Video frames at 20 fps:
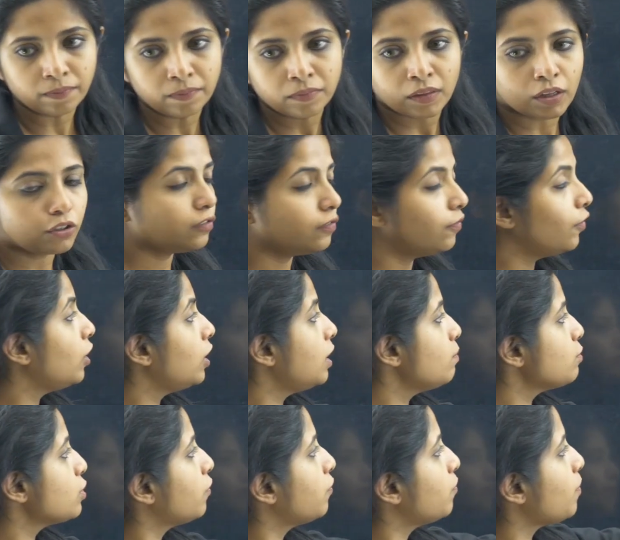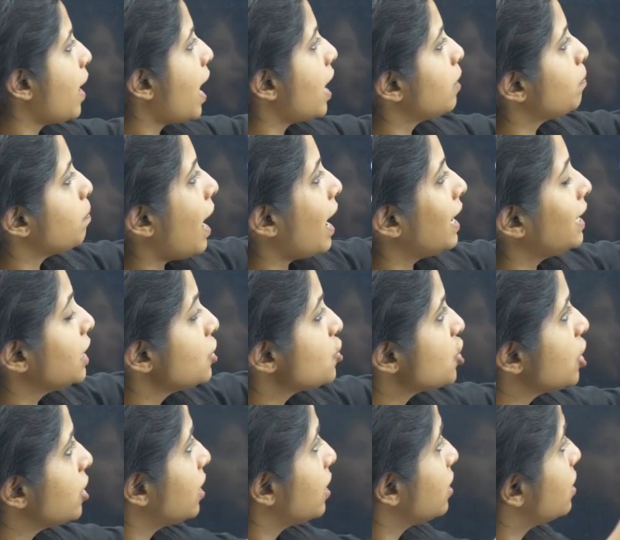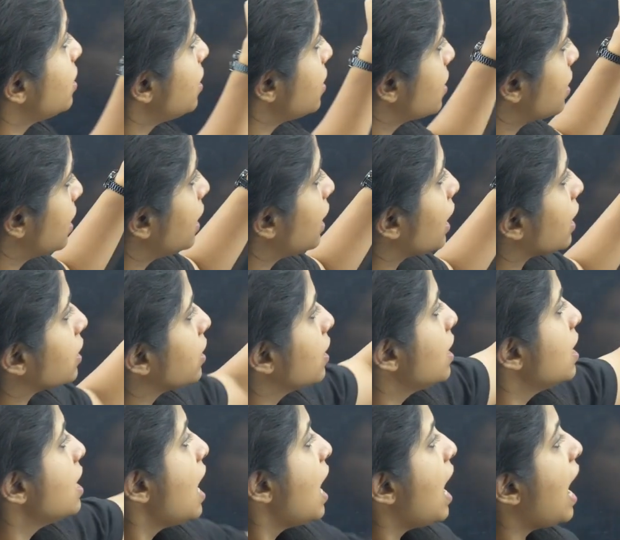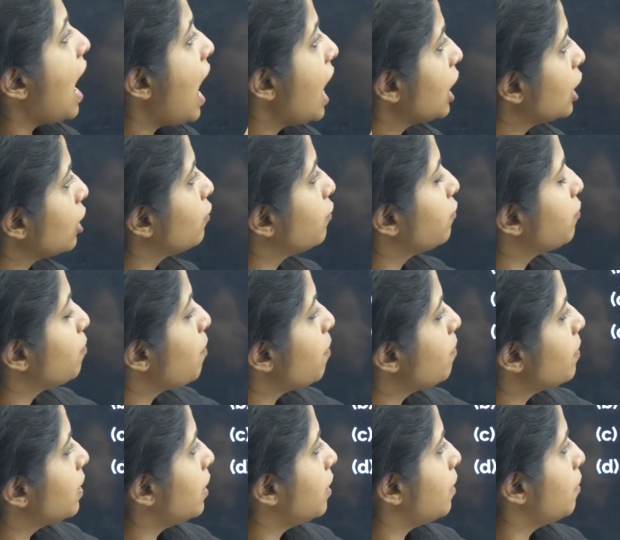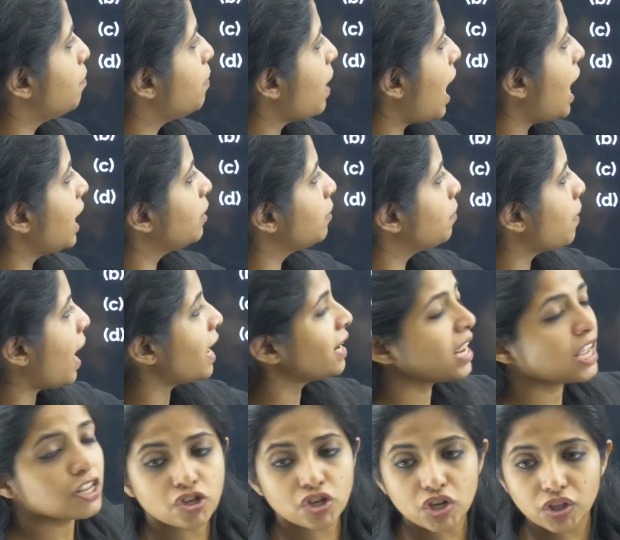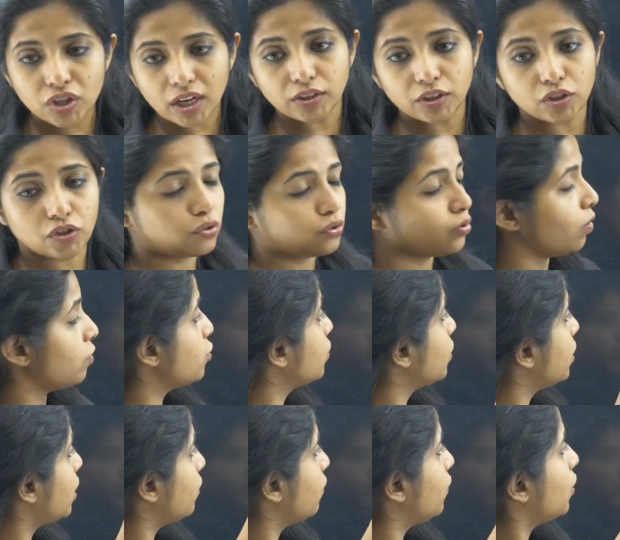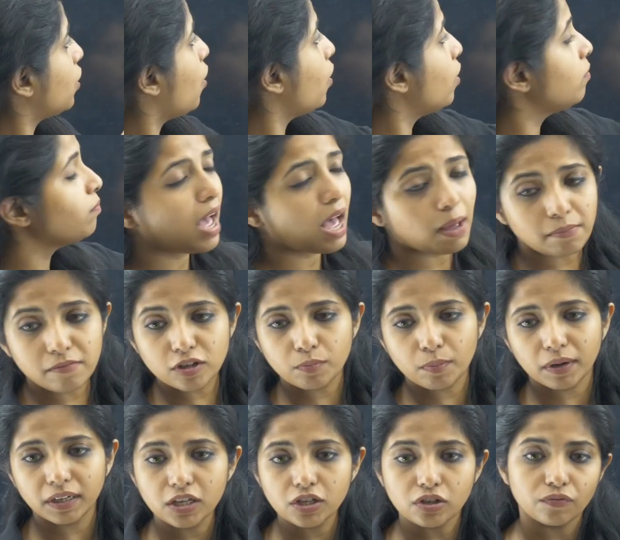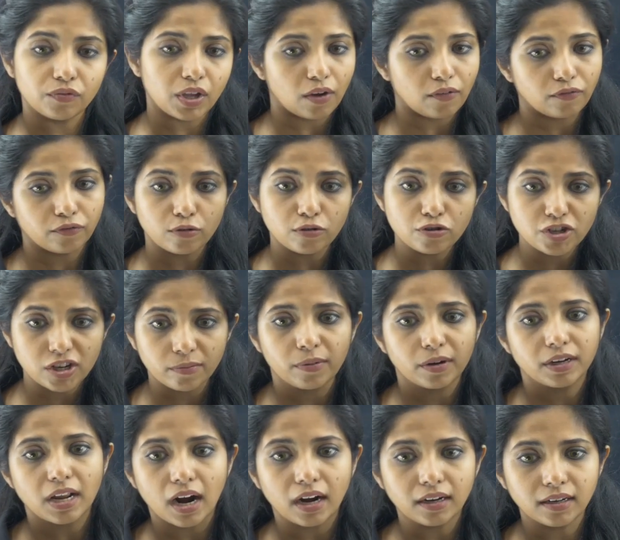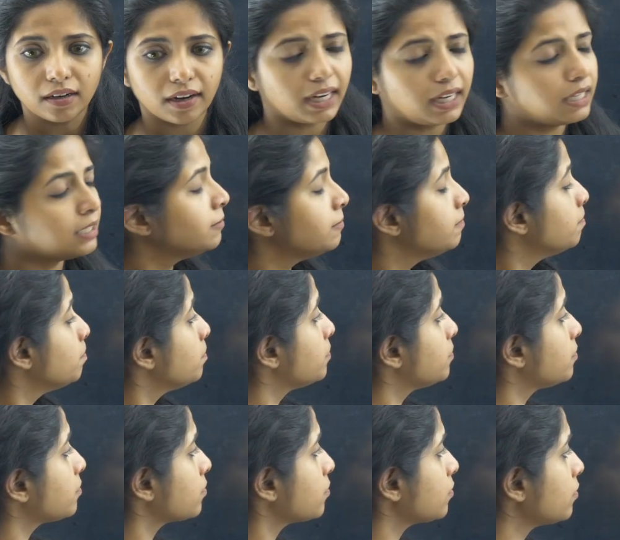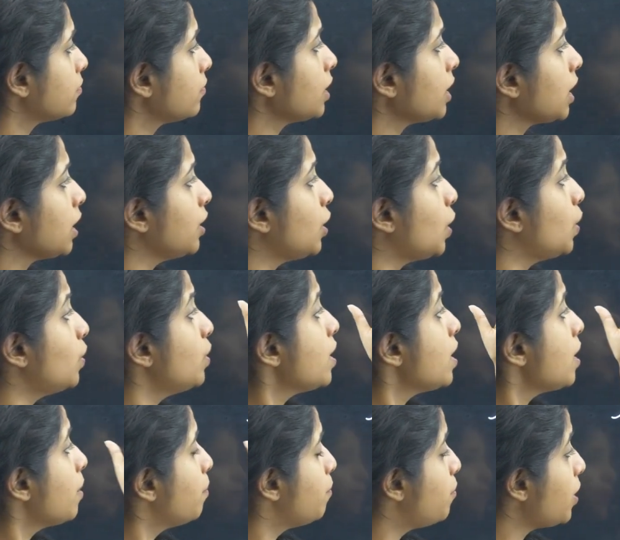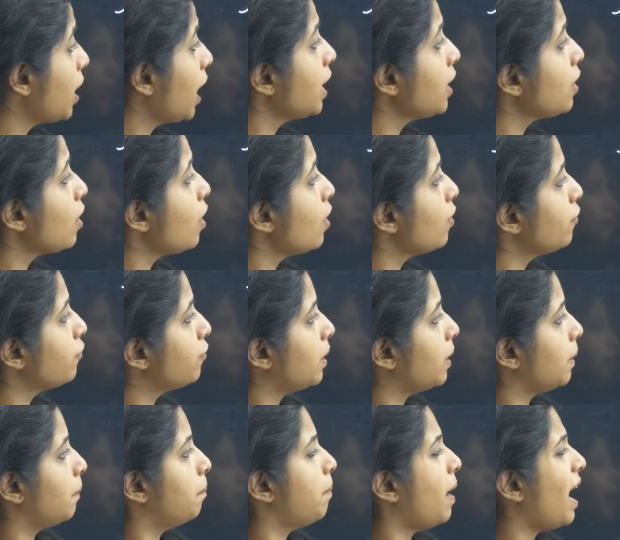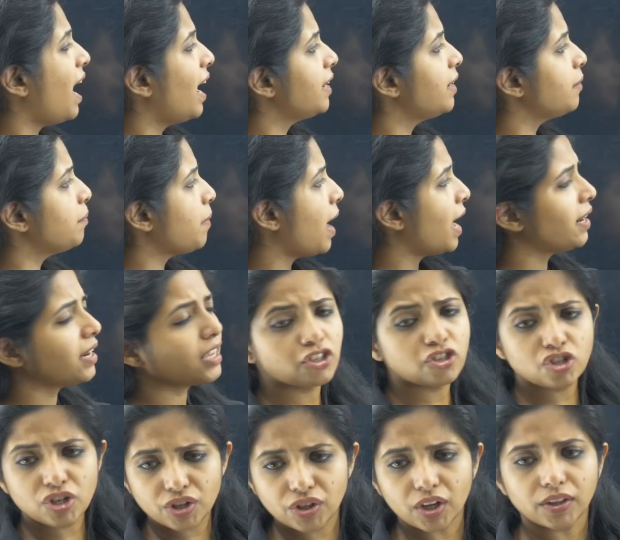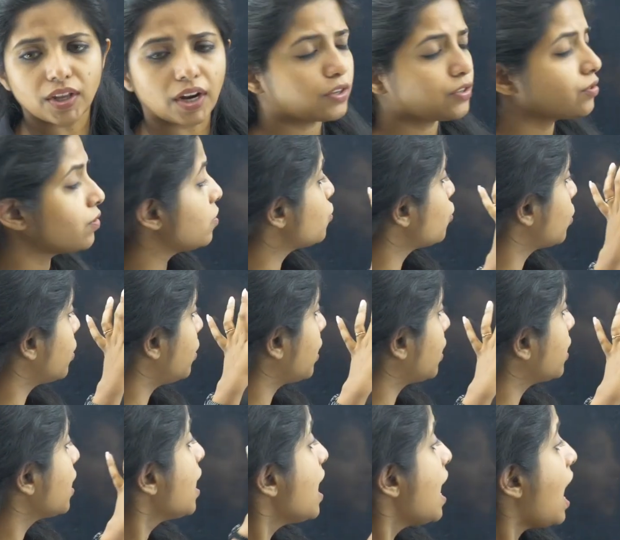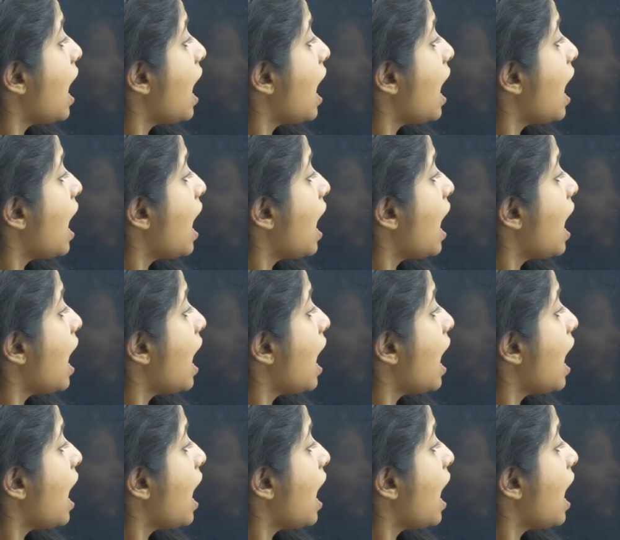So forelimbs of man, bat and cheetah, this is correct. Heart of bat, man and cheetah, this is also correct. We are all mammals, my dear. We have 4-chambered heart, right? Now, brain of bat, man and cheetah, that is also correct.